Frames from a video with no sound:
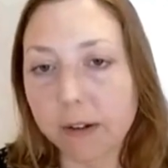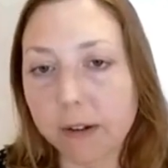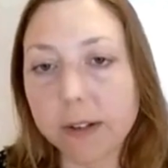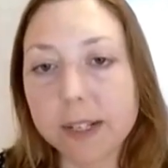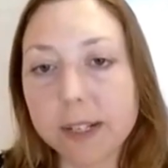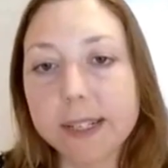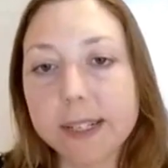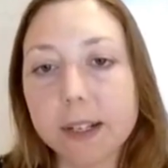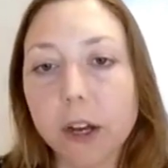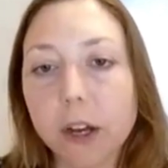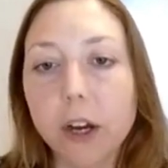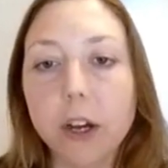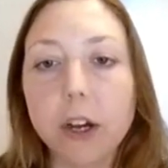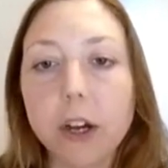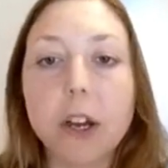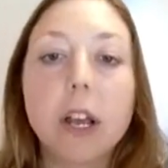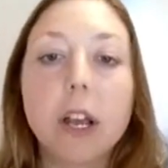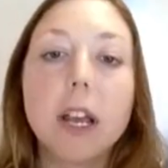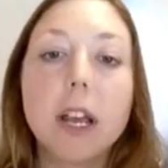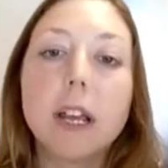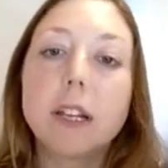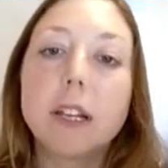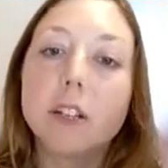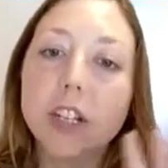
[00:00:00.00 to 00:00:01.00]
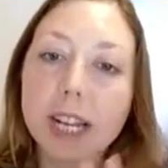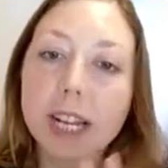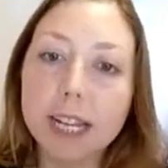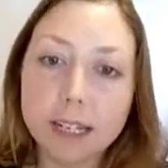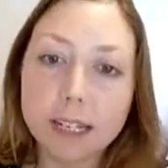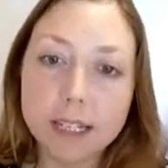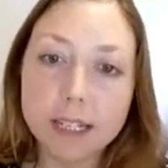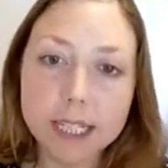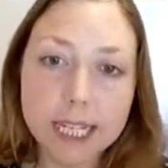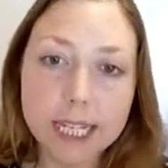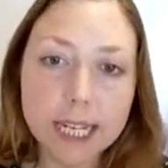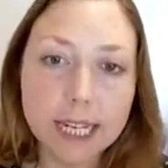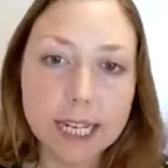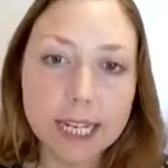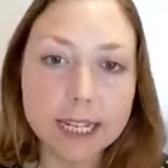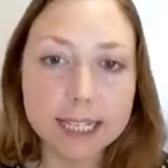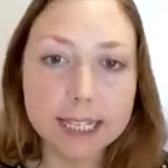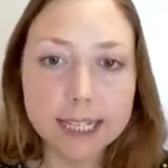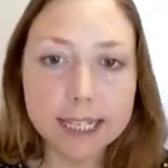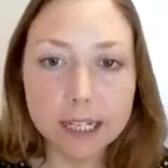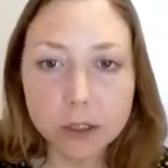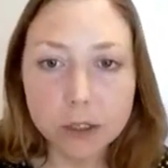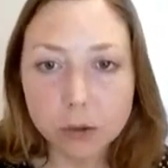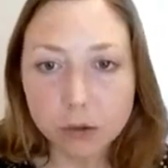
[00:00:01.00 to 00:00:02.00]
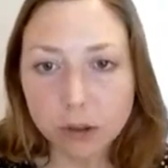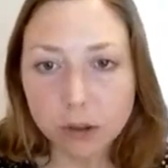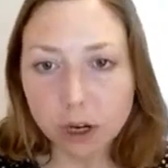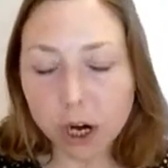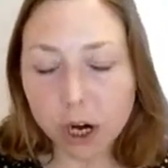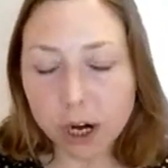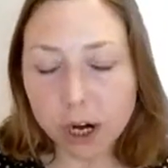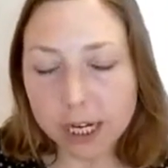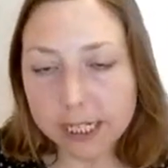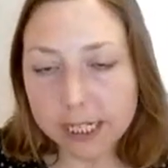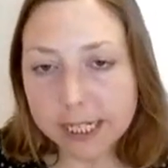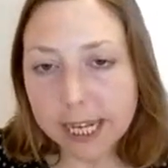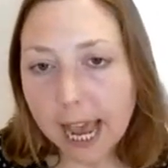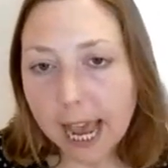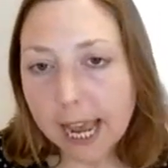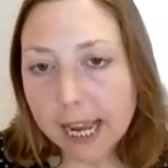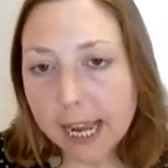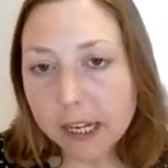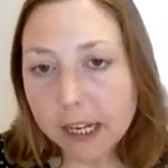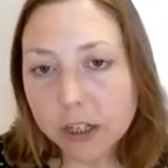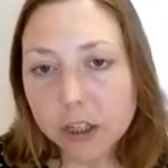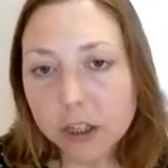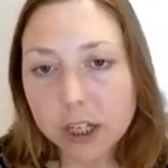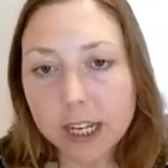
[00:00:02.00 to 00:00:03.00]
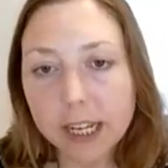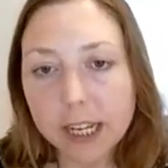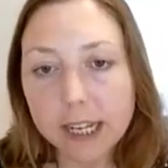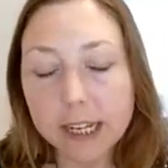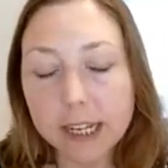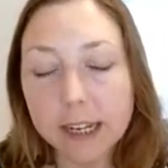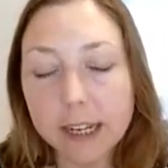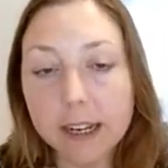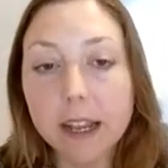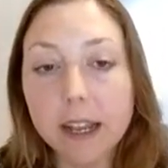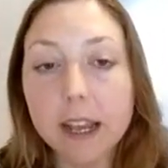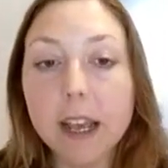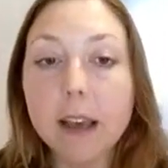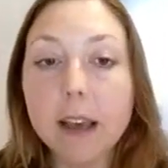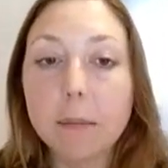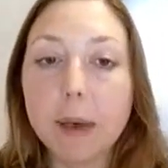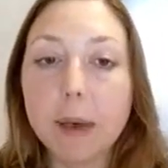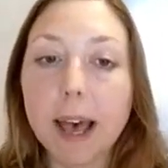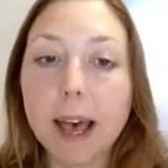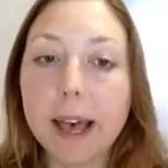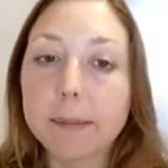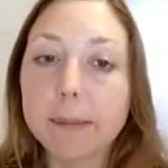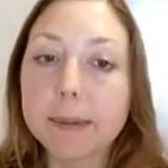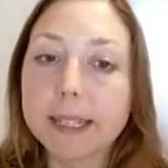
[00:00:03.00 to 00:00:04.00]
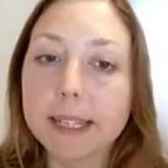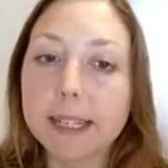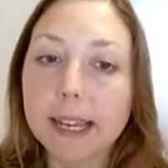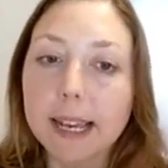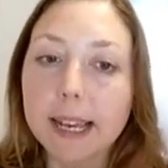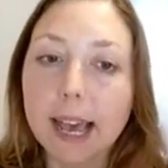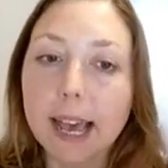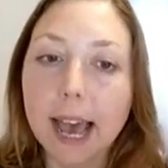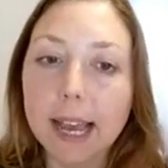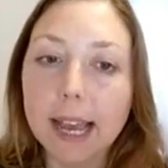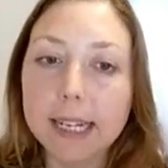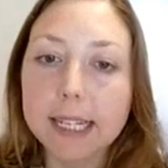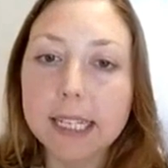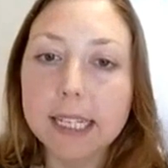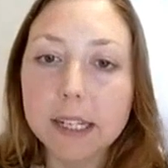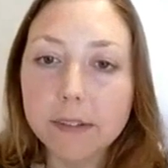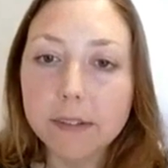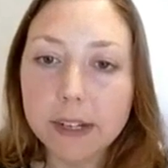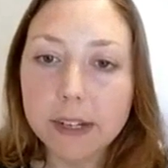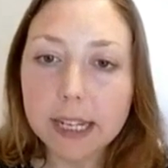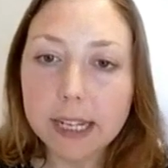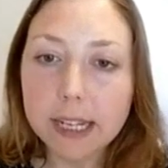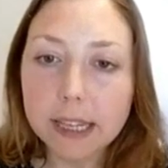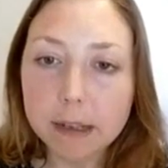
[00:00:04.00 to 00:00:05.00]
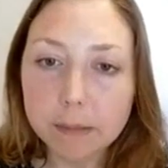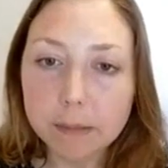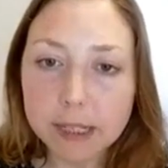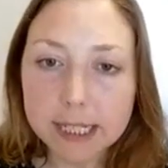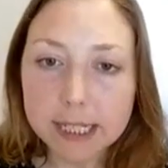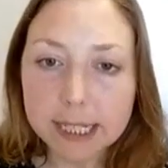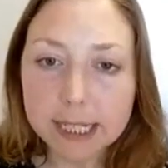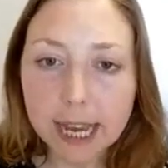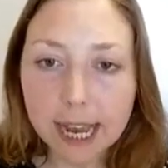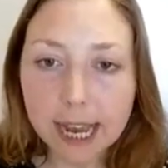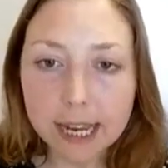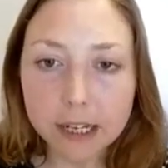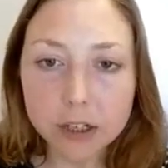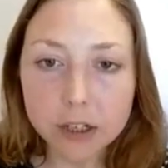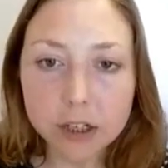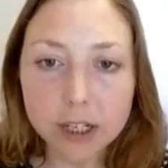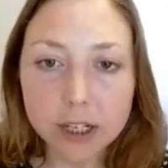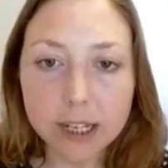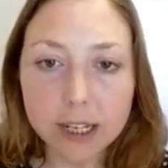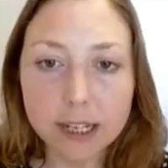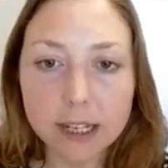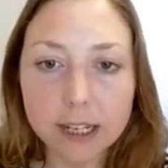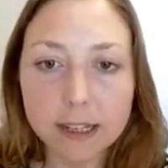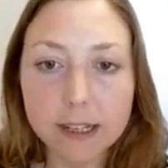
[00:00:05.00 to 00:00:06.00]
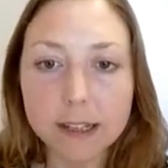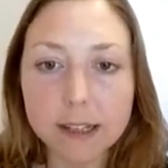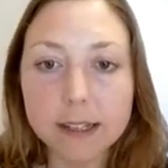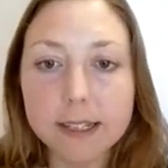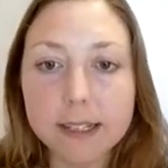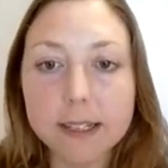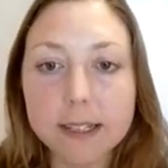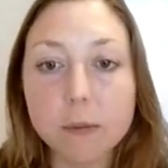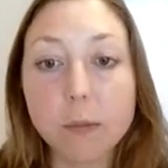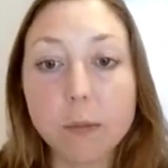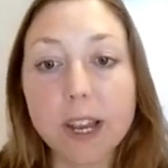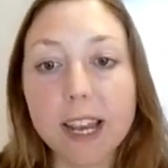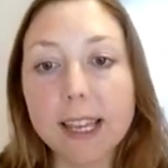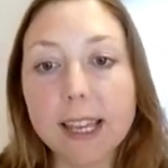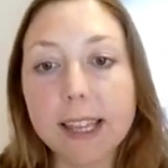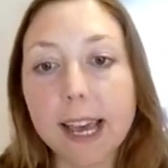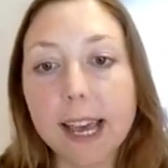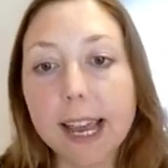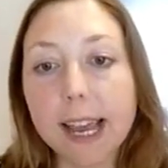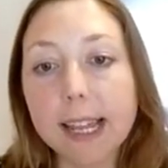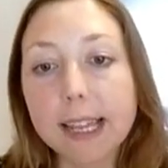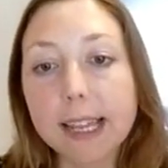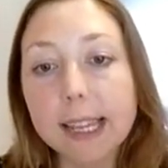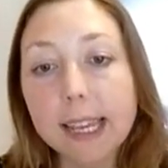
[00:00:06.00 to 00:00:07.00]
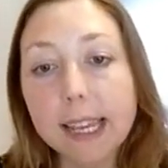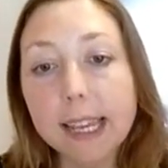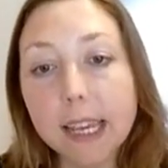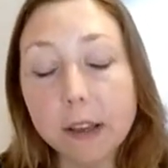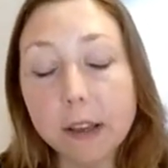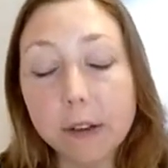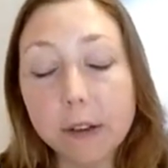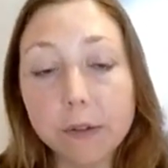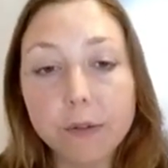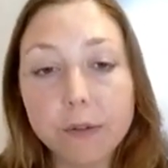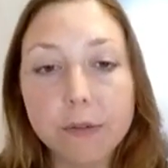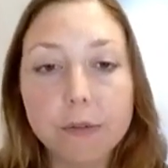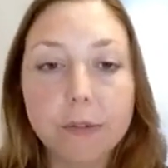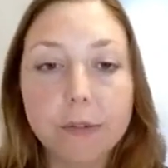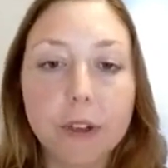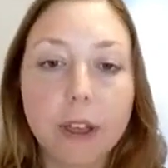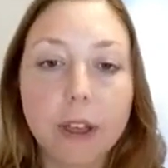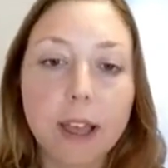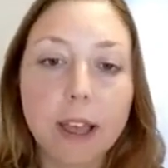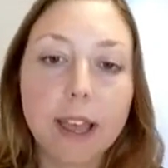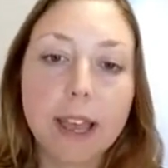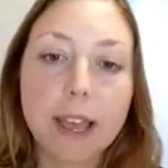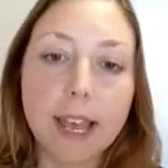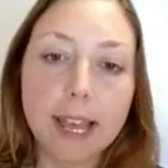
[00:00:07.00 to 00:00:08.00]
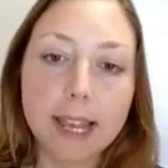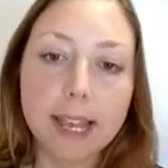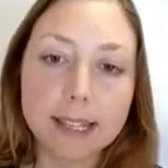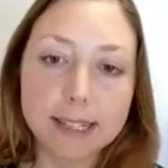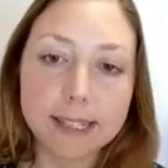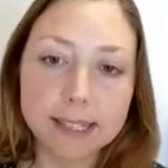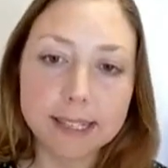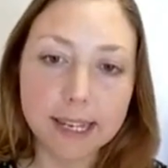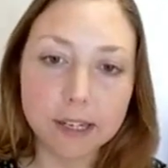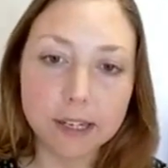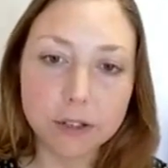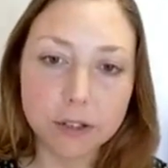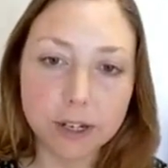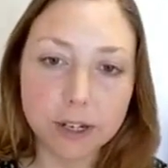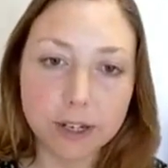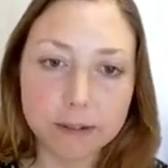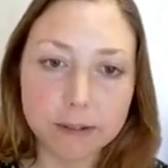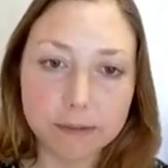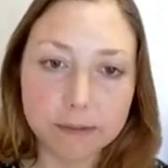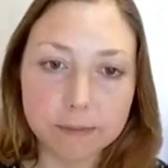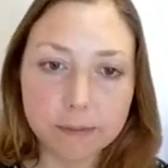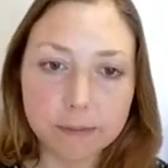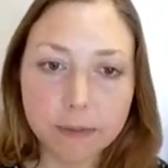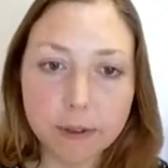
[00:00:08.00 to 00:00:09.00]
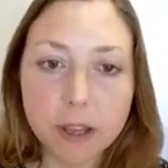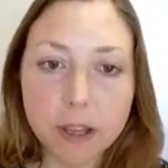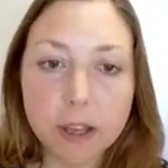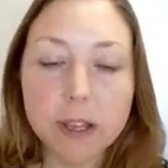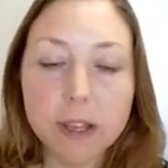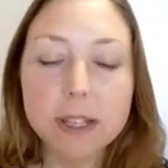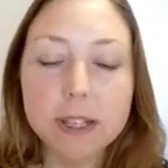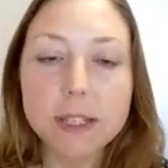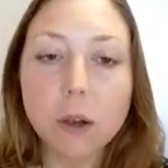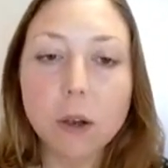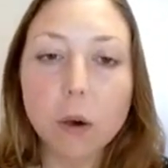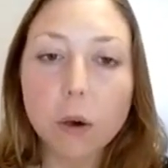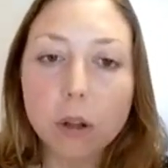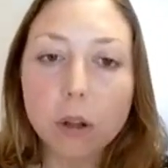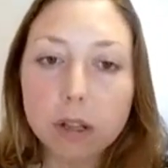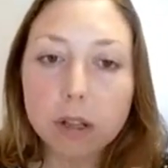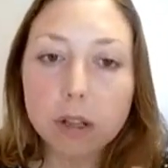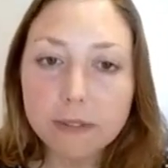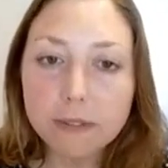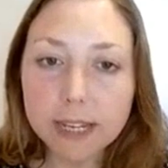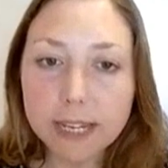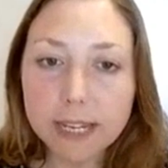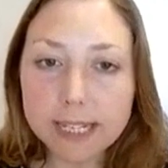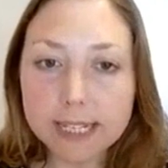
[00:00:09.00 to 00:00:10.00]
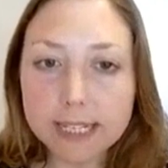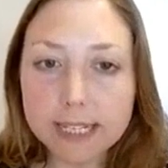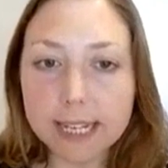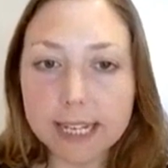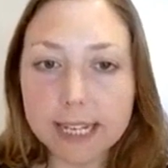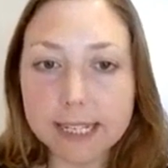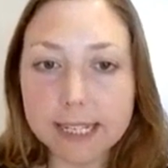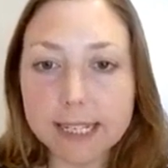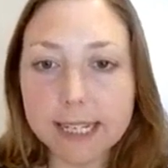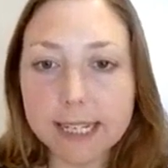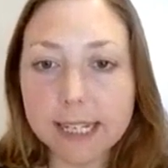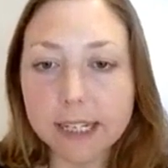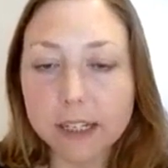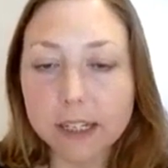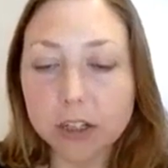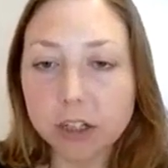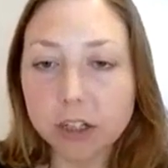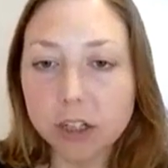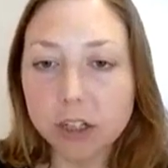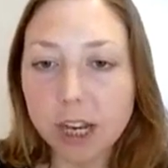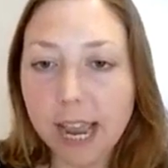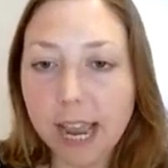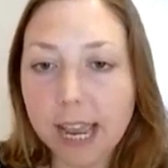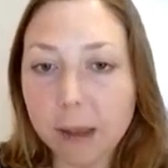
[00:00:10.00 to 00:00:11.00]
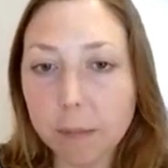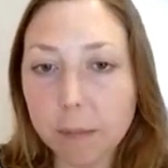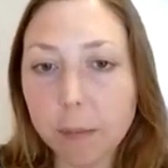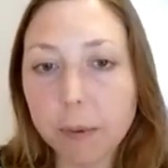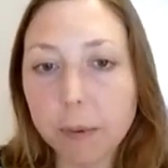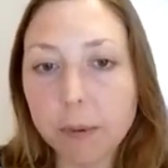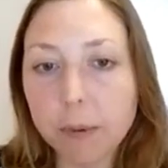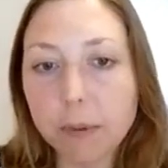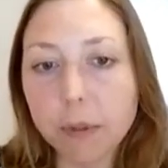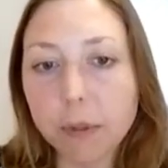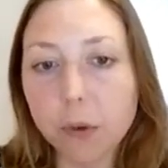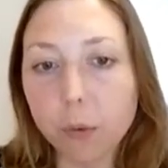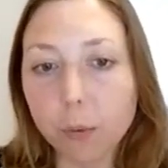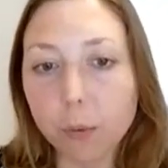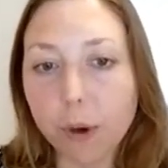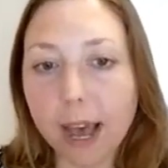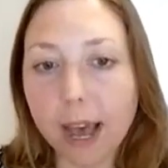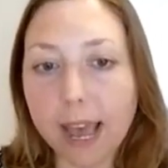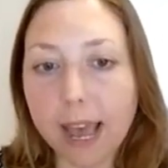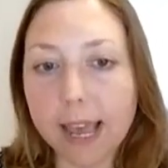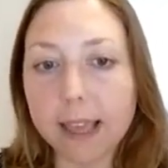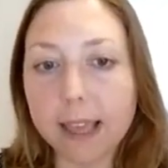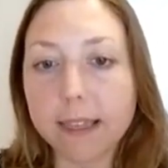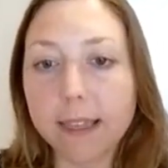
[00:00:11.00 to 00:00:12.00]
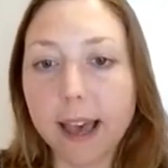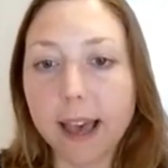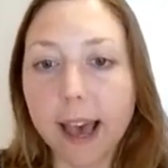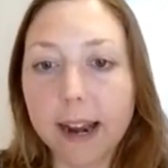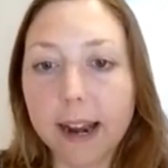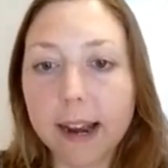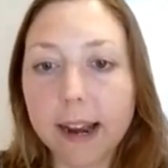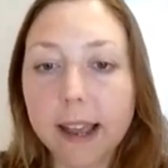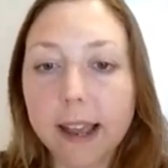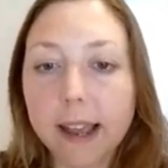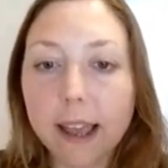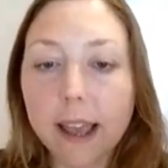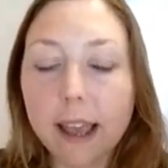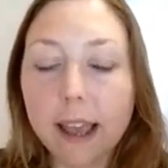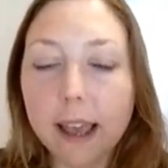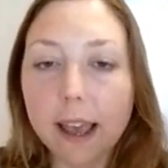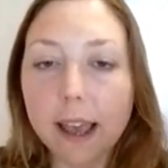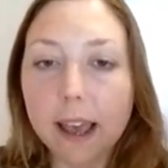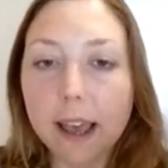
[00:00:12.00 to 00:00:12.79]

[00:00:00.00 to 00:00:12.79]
around. So gender and sexual orientation, perhaps their activity limitations, where they live, etc. So all of these things can shape the way that